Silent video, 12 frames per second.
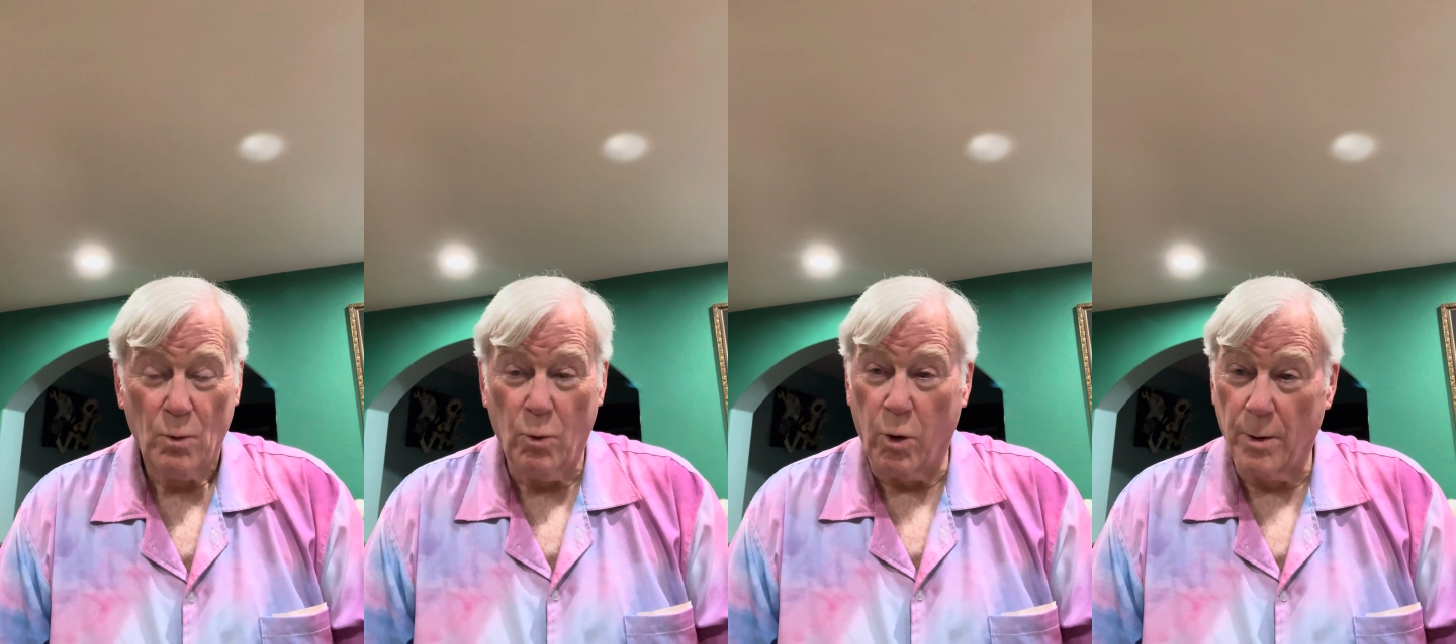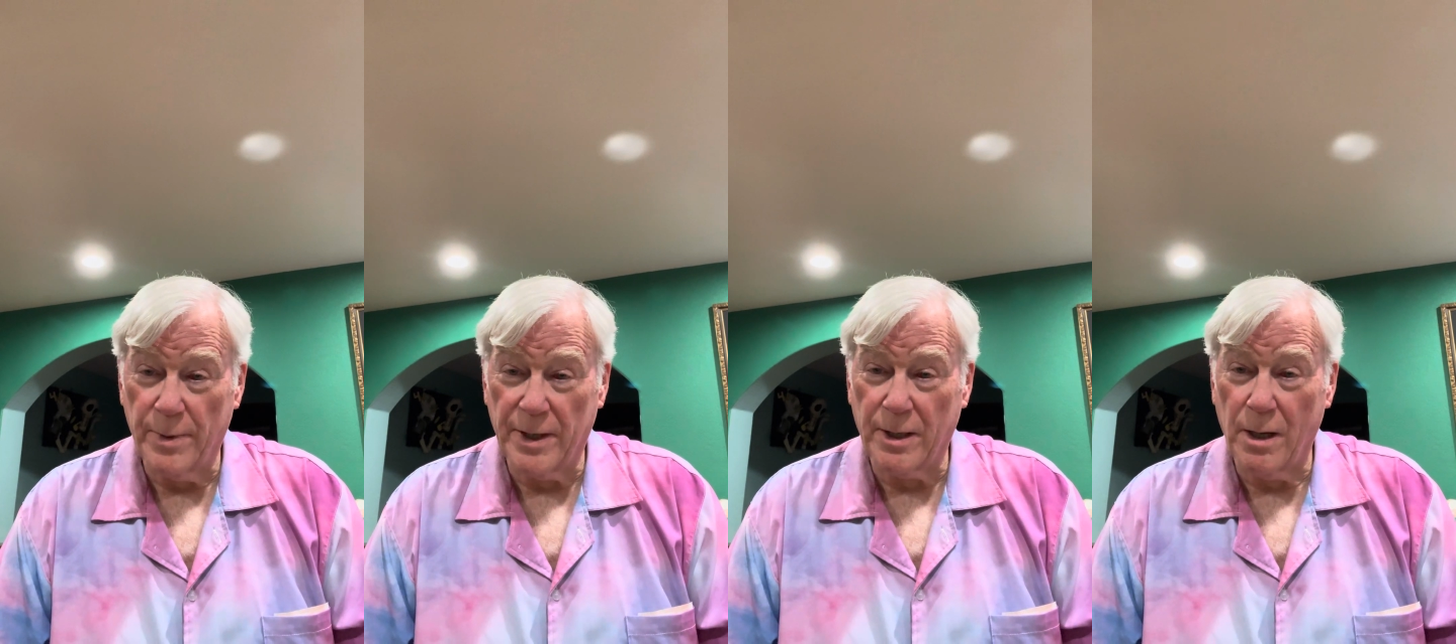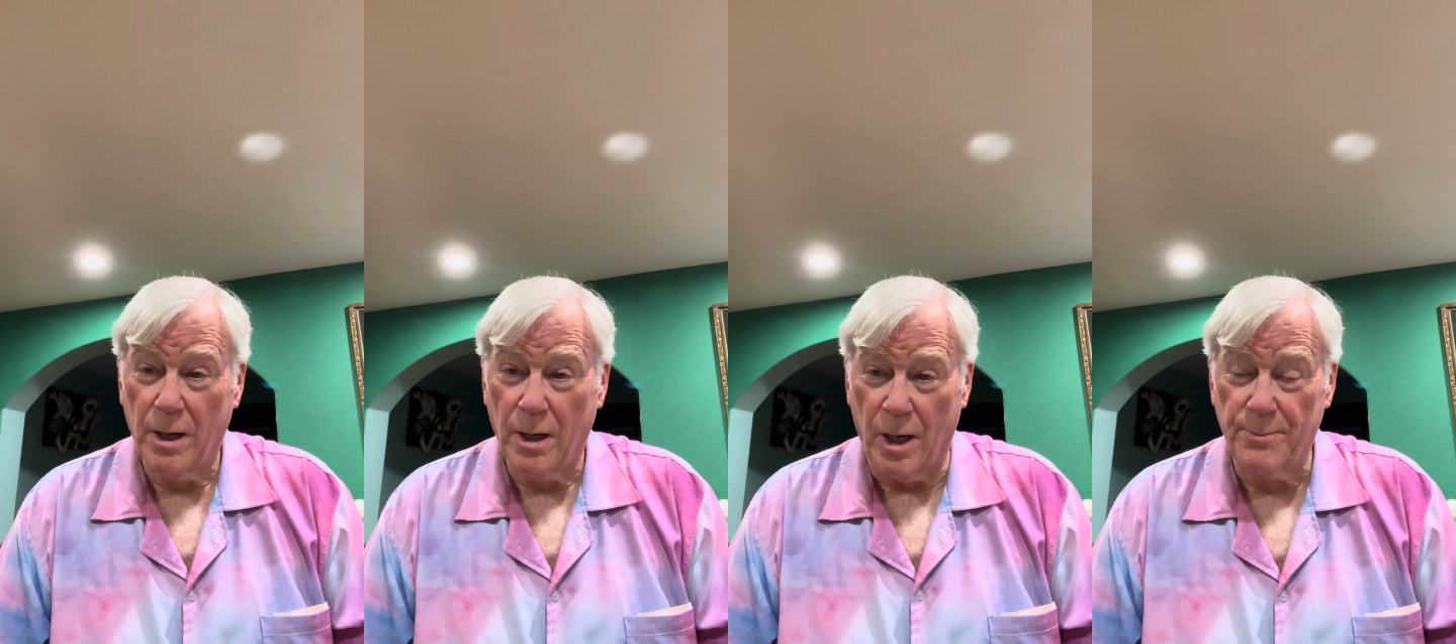Warming
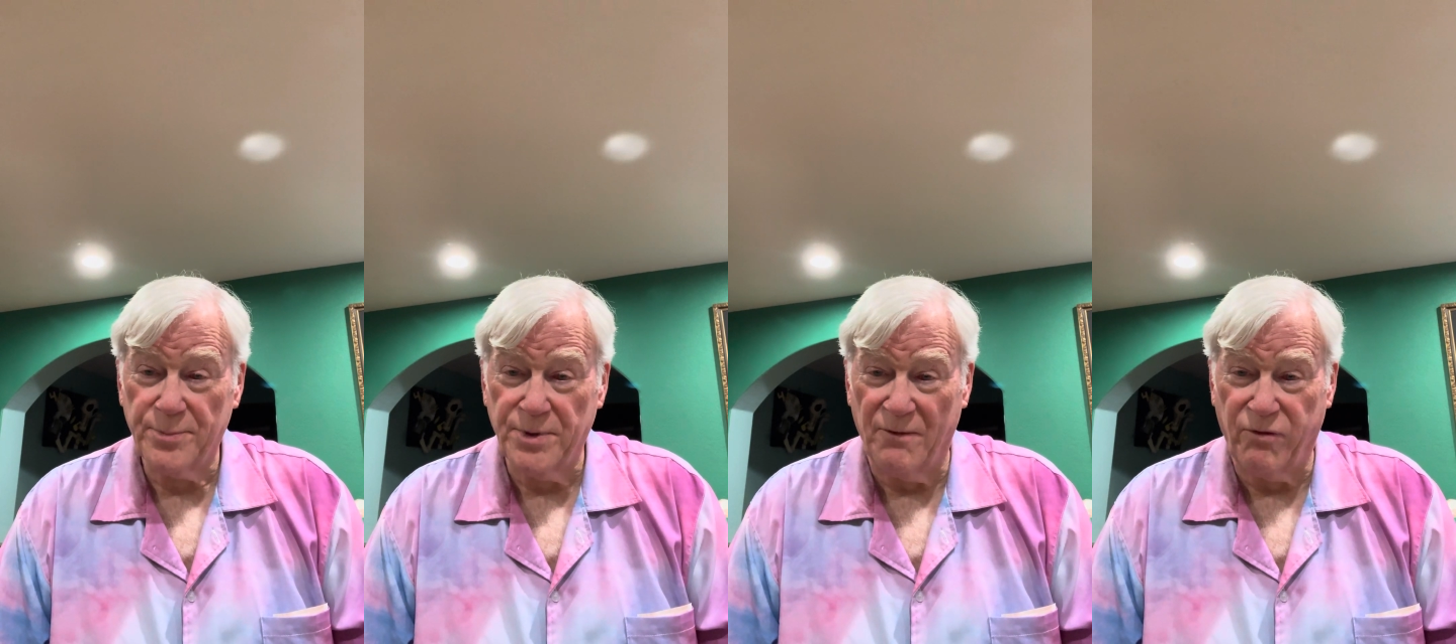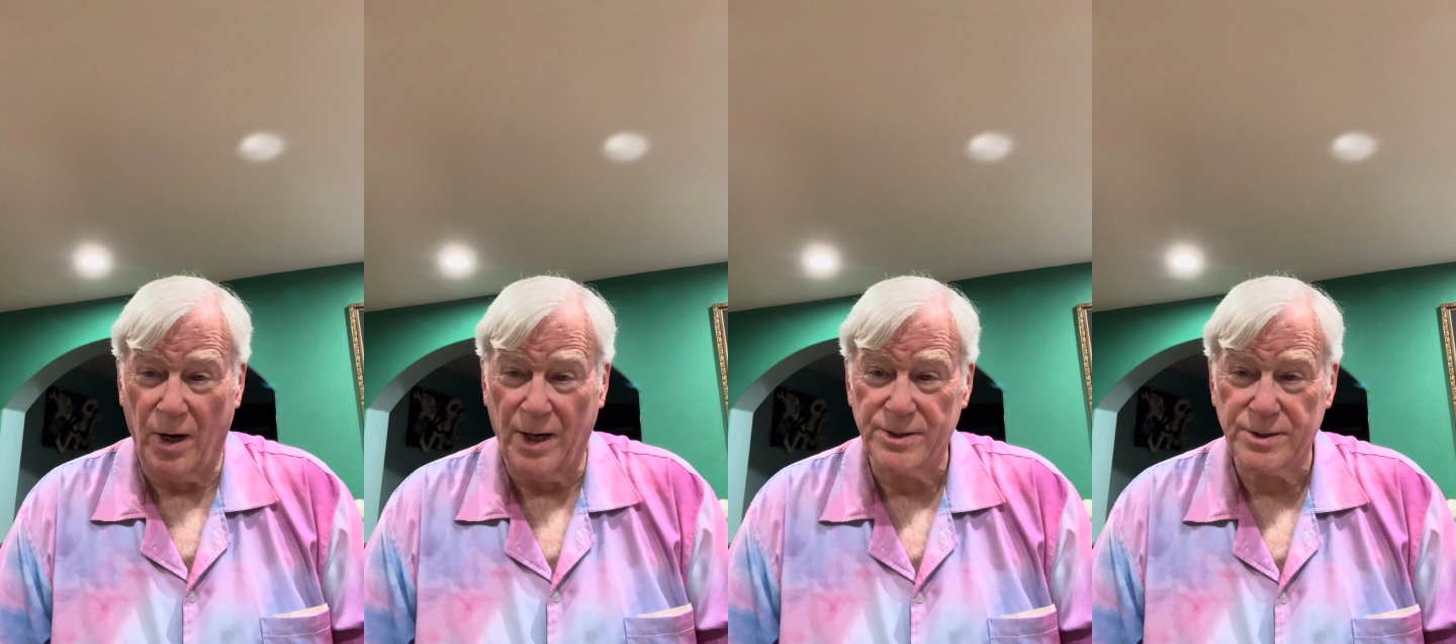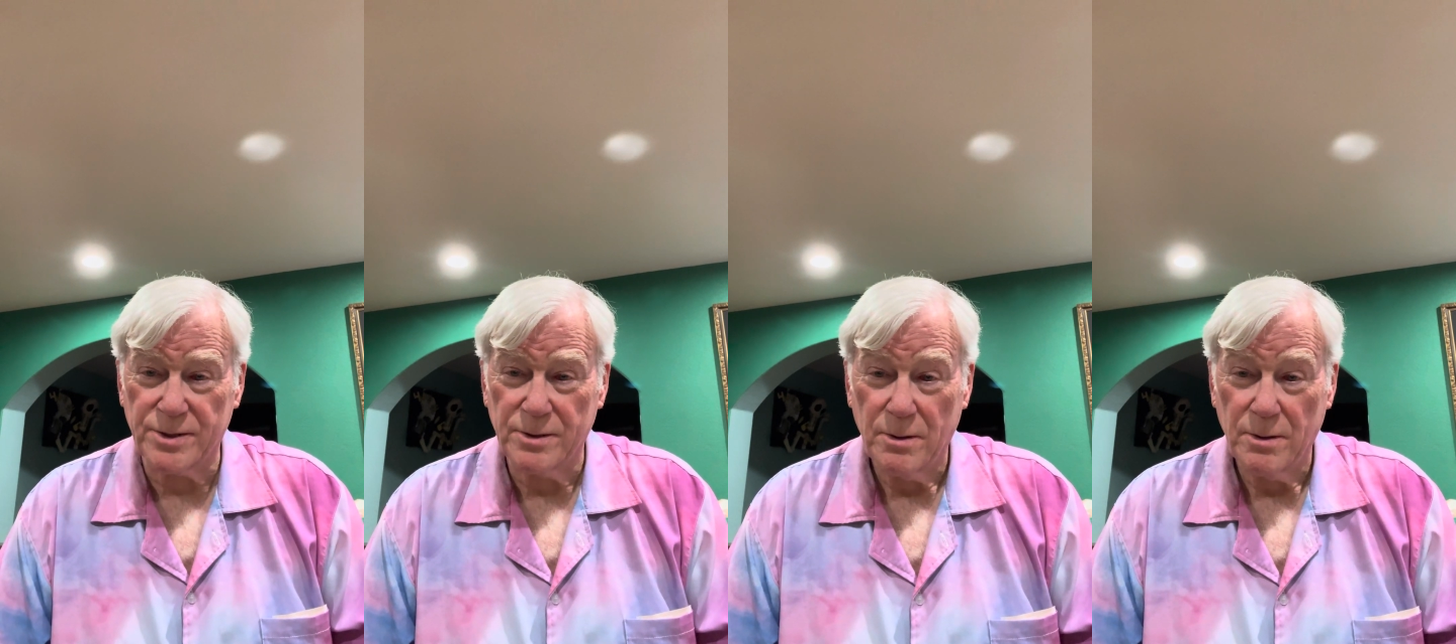up the voice